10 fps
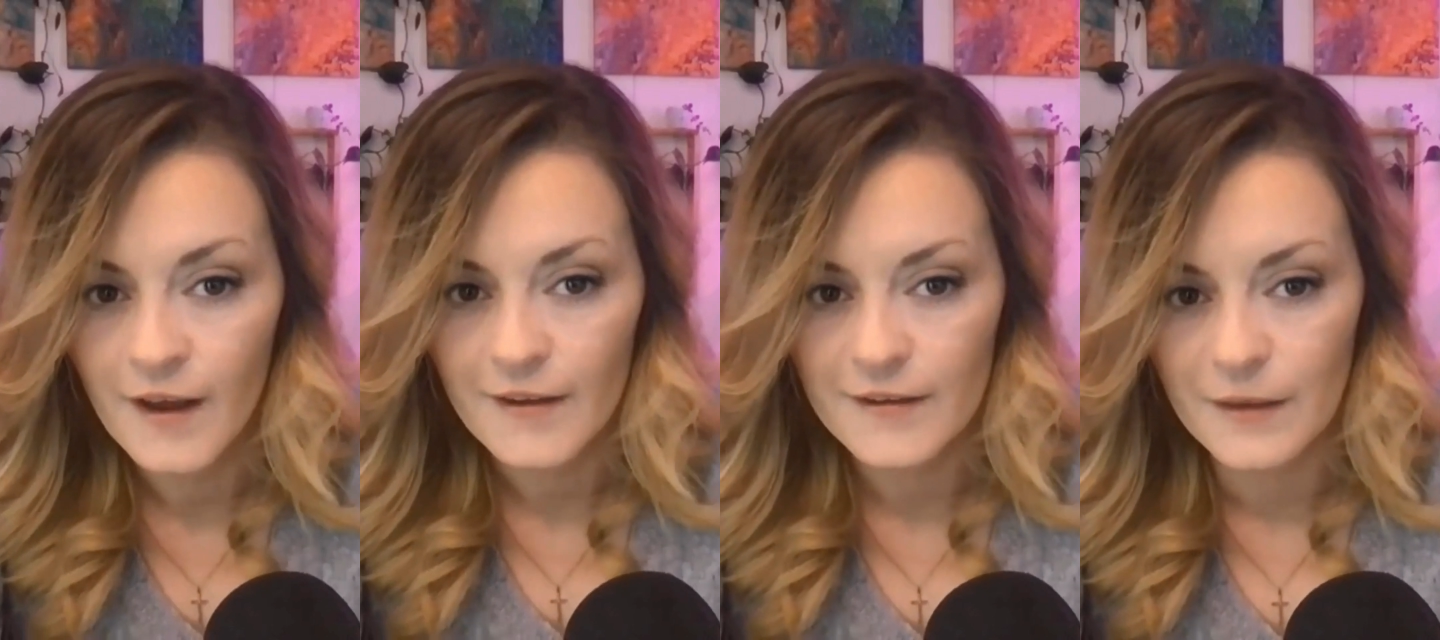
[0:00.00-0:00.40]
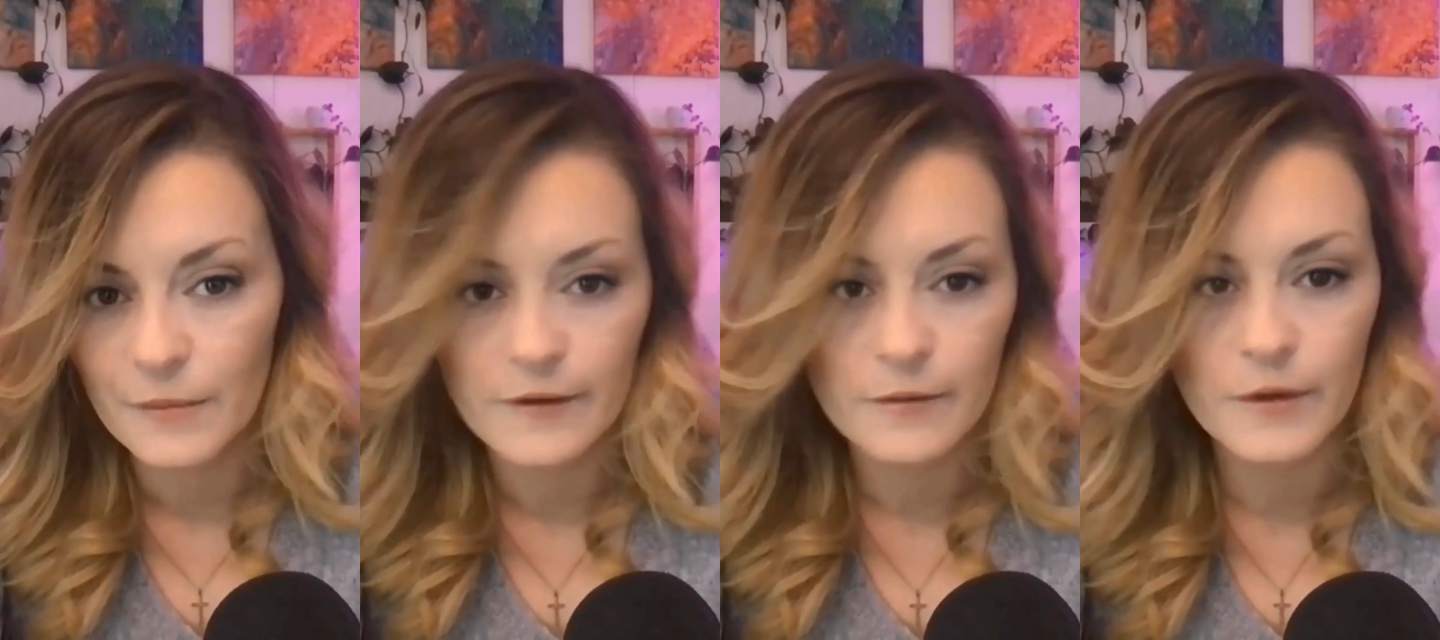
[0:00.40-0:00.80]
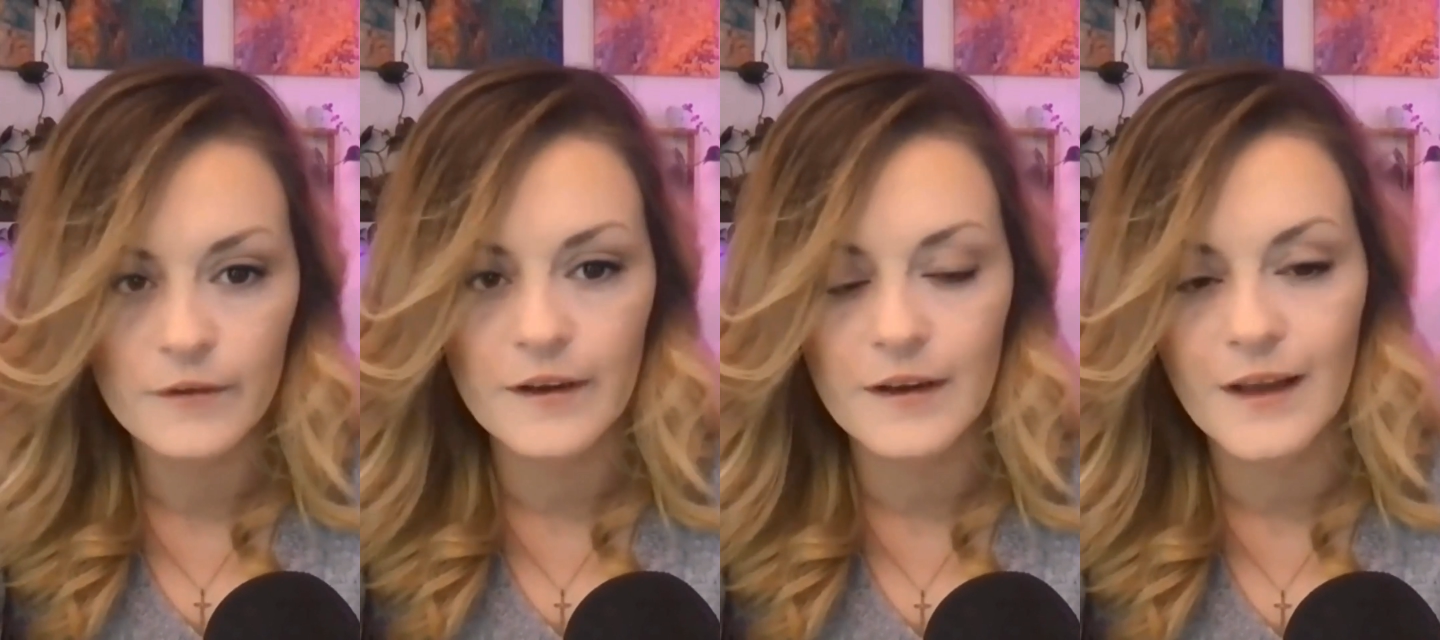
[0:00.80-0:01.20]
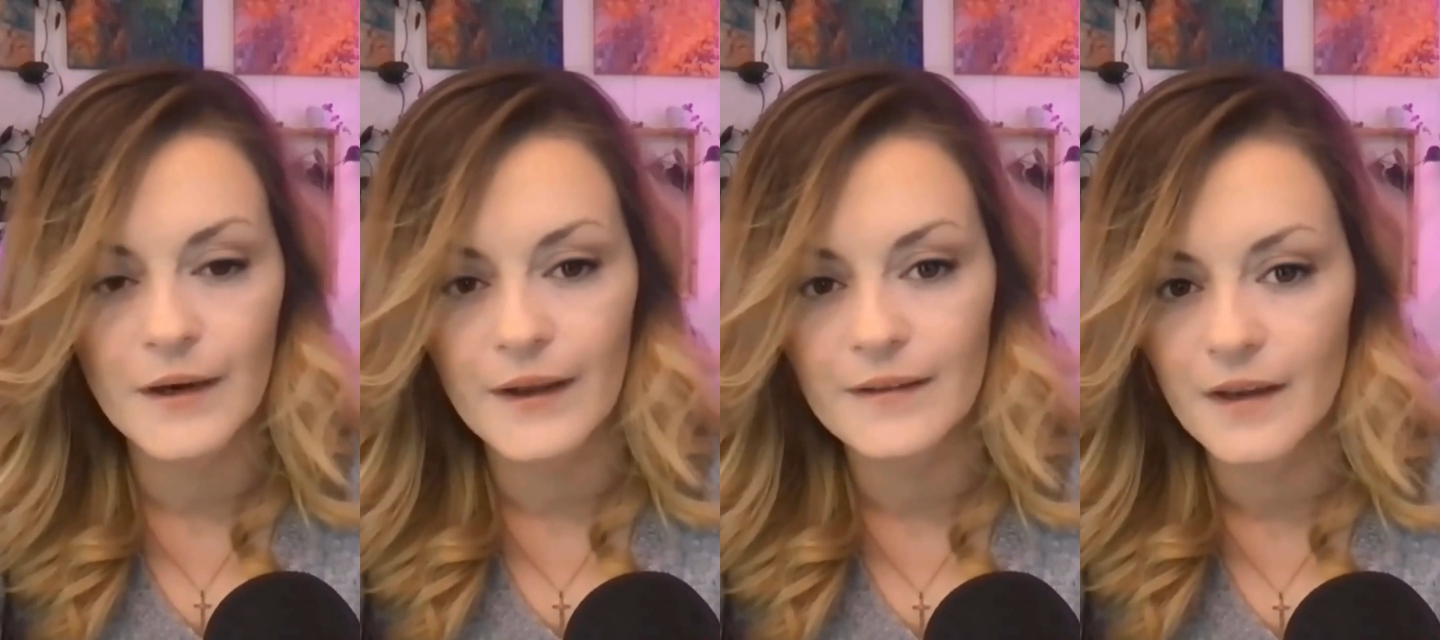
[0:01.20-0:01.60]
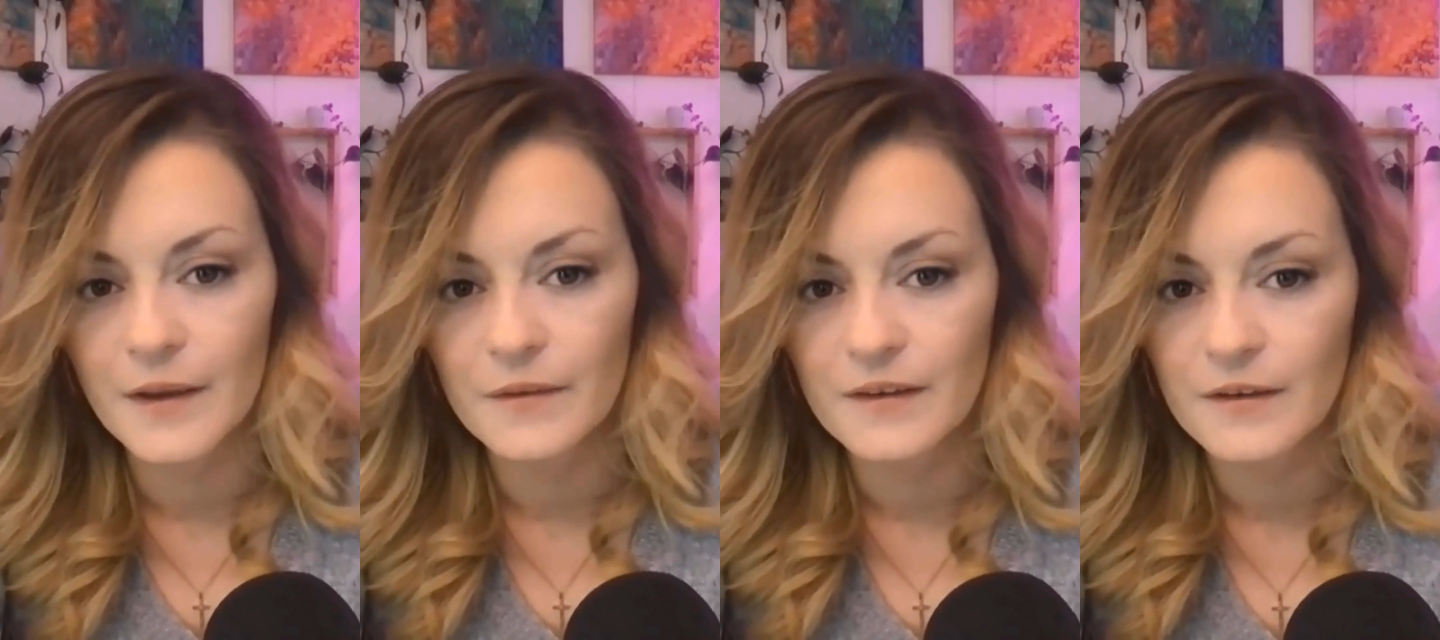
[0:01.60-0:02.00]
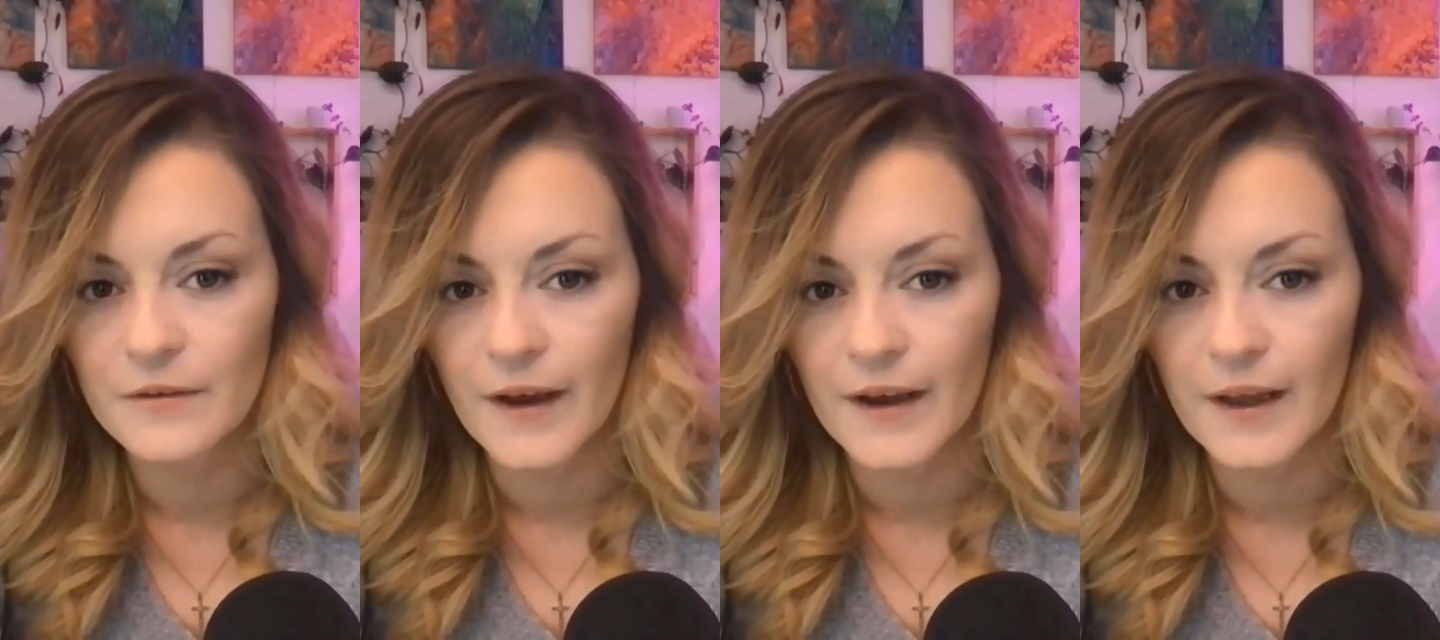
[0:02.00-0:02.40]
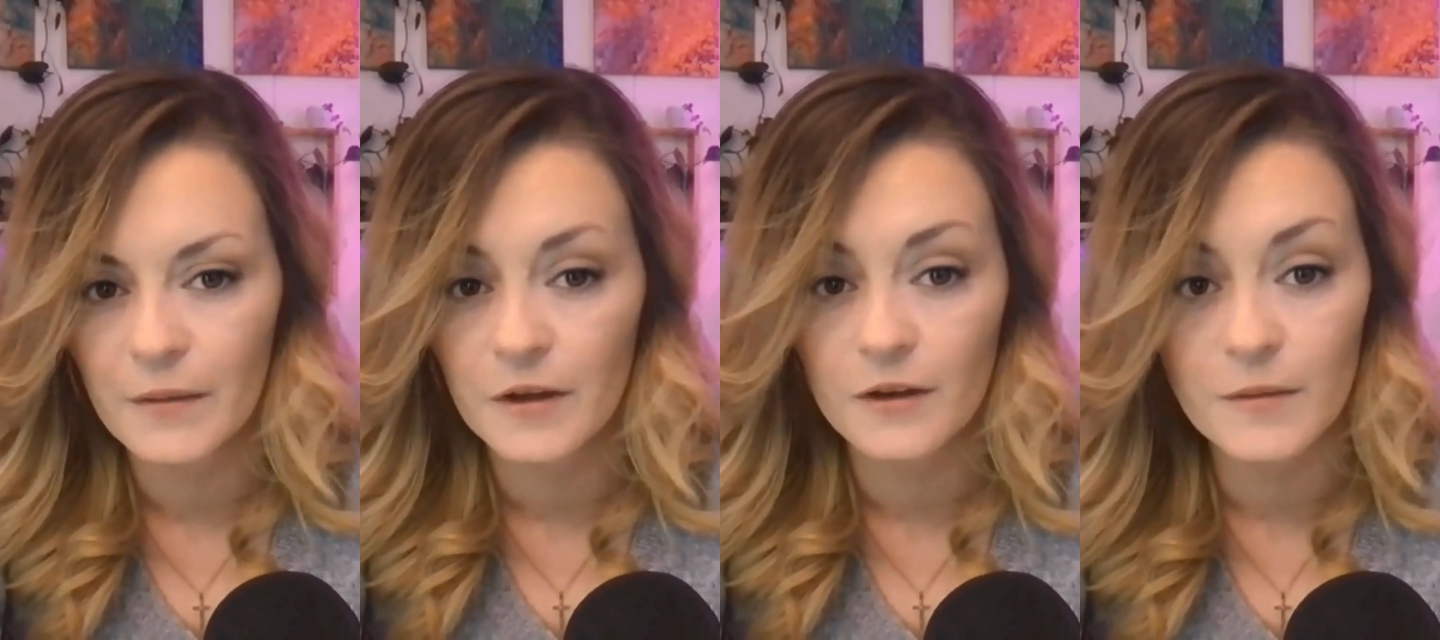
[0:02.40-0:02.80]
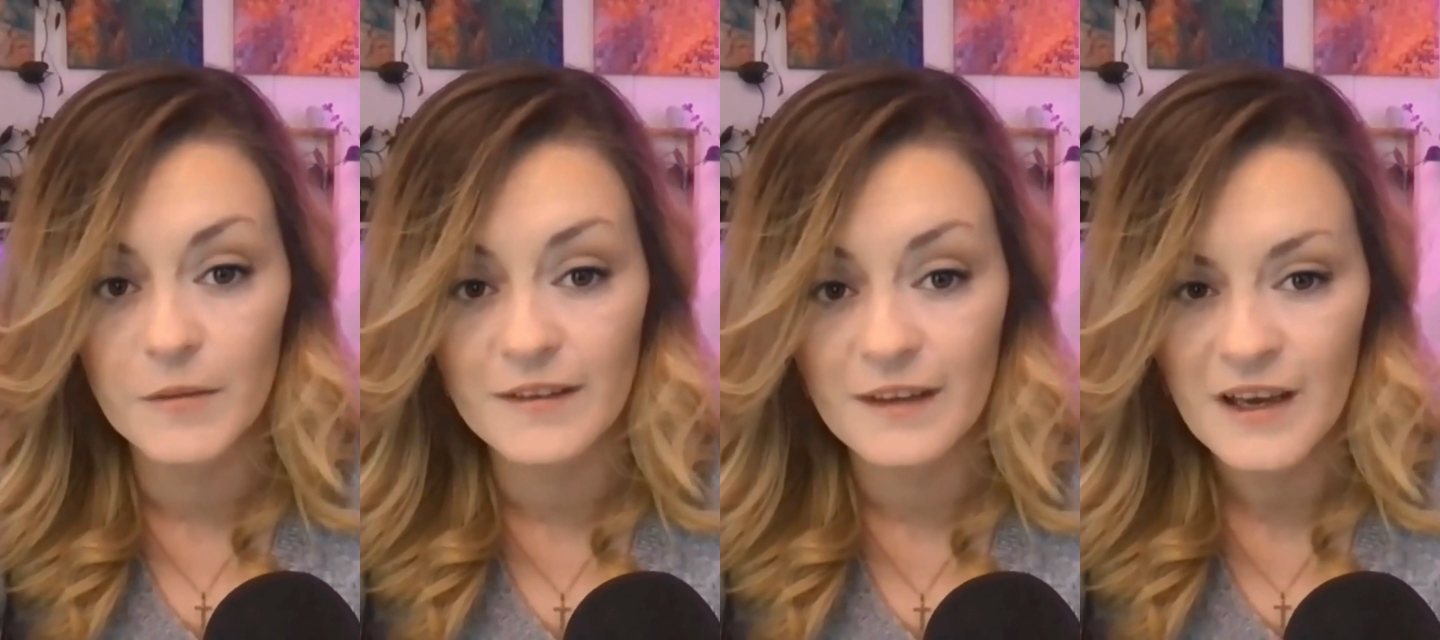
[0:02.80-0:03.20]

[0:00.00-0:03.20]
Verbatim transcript: The same principles that allow enzymes to defy chemical limits